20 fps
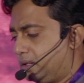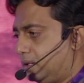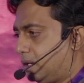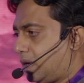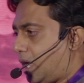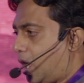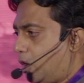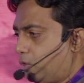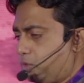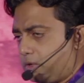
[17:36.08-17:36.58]

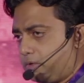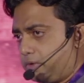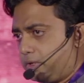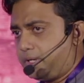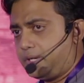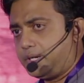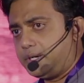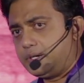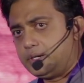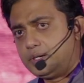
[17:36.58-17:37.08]
however,
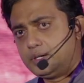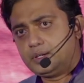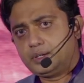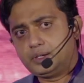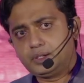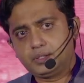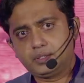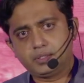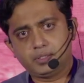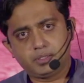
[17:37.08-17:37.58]

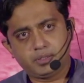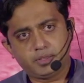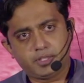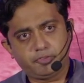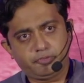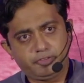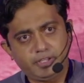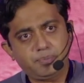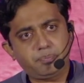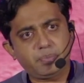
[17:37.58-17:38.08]
the
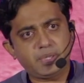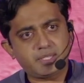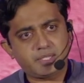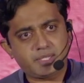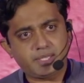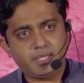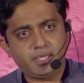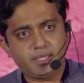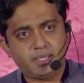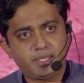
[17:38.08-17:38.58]

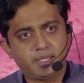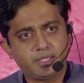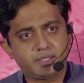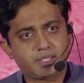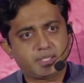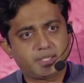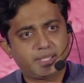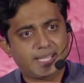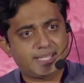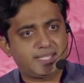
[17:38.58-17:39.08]
VPC is
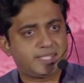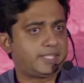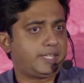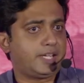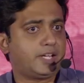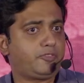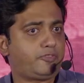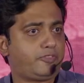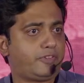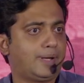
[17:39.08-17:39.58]
a
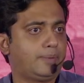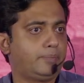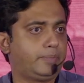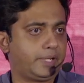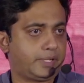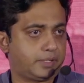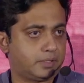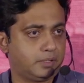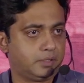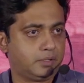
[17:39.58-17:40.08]
SDN fabric.
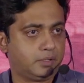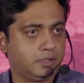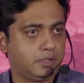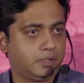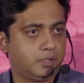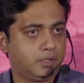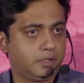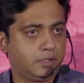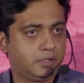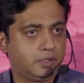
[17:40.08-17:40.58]

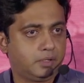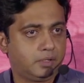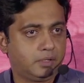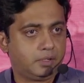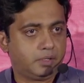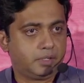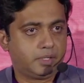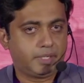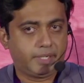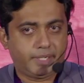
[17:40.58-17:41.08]

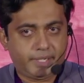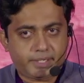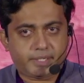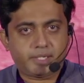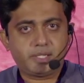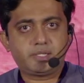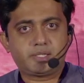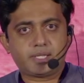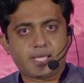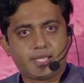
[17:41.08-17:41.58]
It
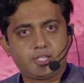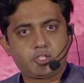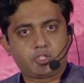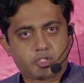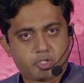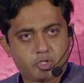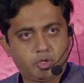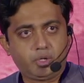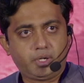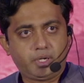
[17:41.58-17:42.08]
is as
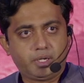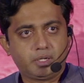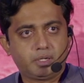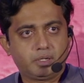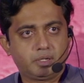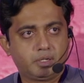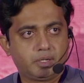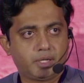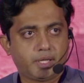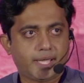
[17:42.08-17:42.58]
good
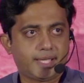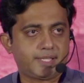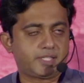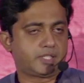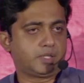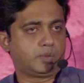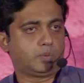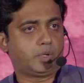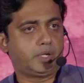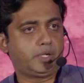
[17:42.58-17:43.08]
as
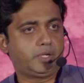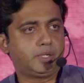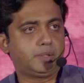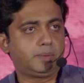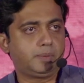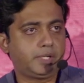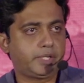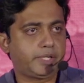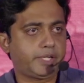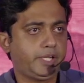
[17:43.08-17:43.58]
the
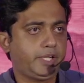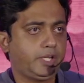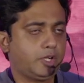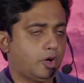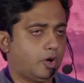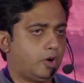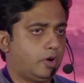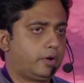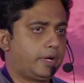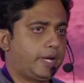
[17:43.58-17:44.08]
vulnerability
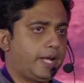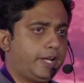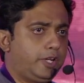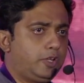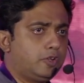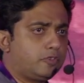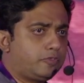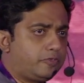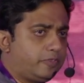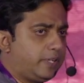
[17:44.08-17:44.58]
or any
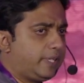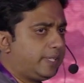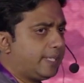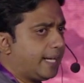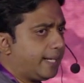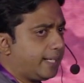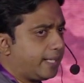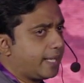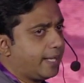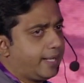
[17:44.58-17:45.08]
of it
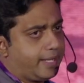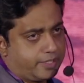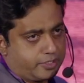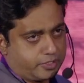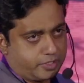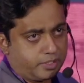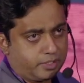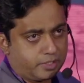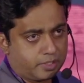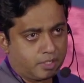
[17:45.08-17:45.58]
that can
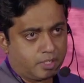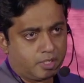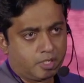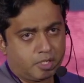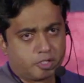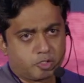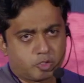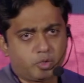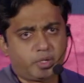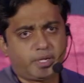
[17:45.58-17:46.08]
exist.
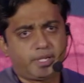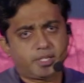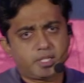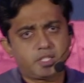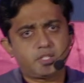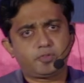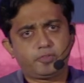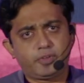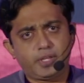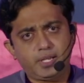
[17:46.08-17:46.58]
So it
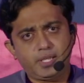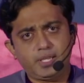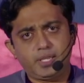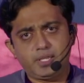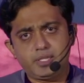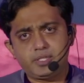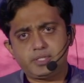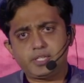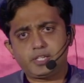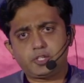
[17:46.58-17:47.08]
is very
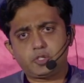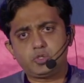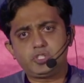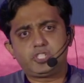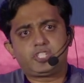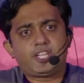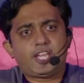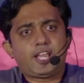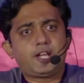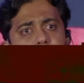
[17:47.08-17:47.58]
easy to
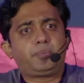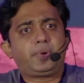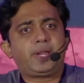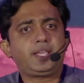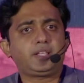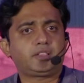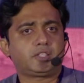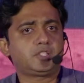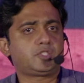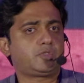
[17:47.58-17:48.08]

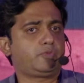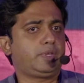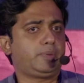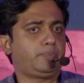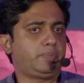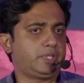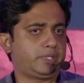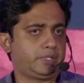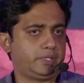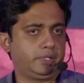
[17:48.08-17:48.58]
jailbreak this
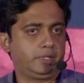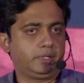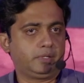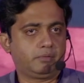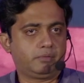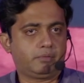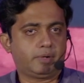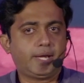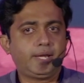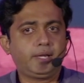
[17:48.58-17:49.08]
VPC,
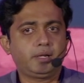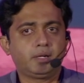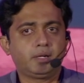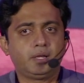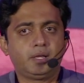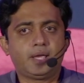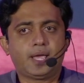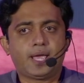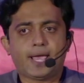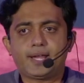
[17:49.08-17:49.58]
right?
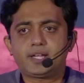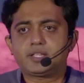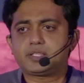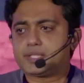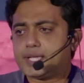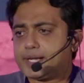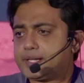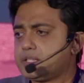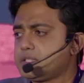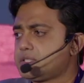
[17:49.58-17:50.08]
And
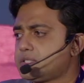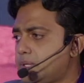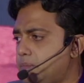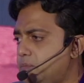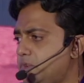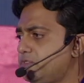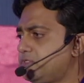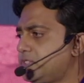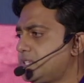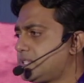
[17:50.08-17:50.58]
that is some
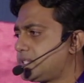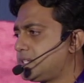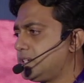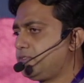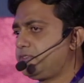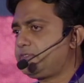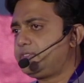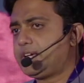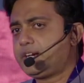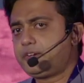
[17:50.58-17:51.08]
of the stuff
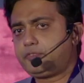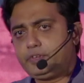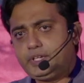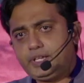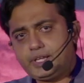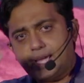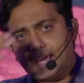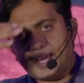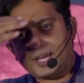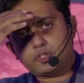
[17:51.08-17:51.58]
that we
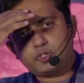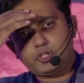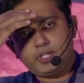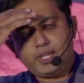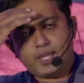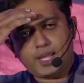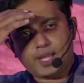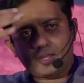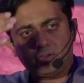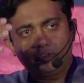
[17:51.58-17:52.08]
actually
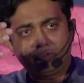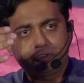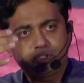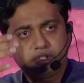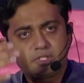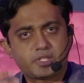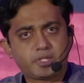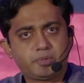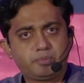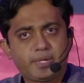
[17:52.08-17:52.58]
have this
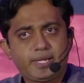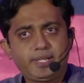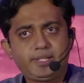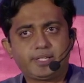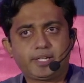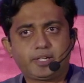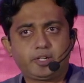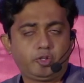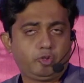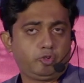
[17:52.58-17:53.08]
in mind,
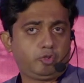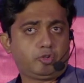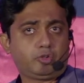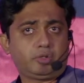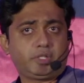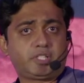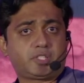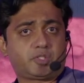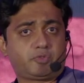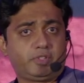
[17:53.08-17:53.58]
that
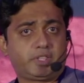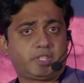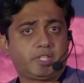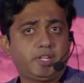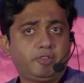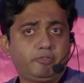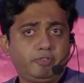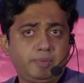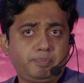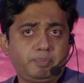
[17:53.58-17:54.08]
it's within a
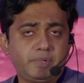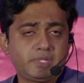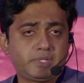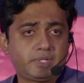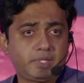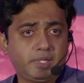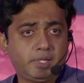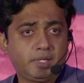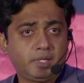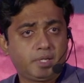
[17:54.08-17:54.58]

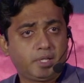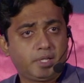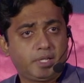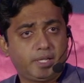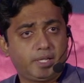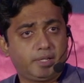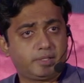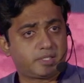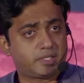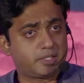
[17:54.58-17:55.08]
VPC,
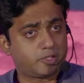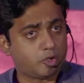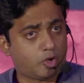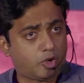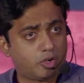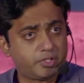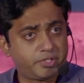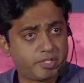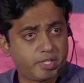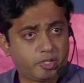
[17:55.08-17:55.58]
it's
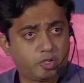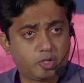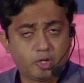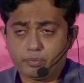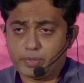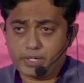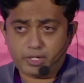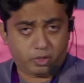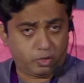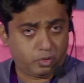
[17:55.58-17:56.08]
all secure,
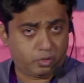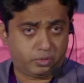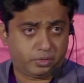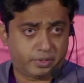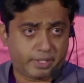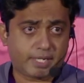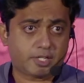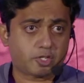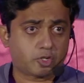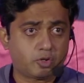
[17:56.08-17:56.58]
but no,
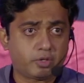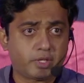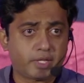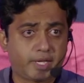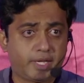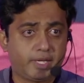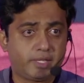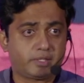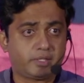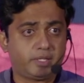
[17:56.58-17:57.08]
that's not the
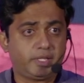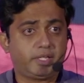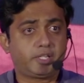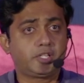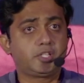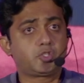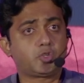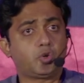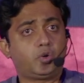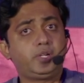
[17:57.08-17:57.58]
case. It
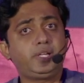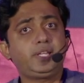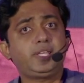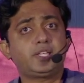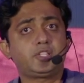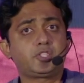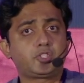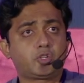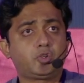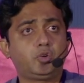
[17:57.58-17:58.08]
is only
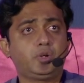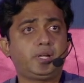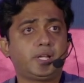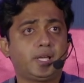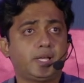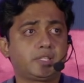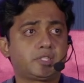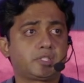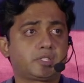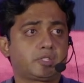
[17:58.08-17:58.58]
as good
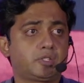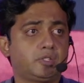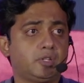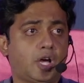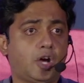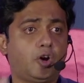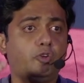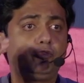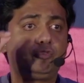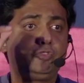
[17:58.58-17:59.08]
as
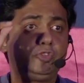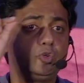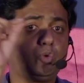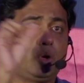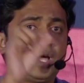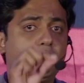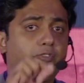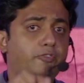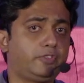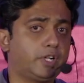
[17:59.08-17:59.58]
how you
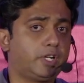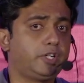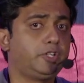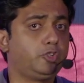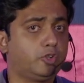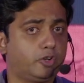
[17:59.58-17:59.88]
have done your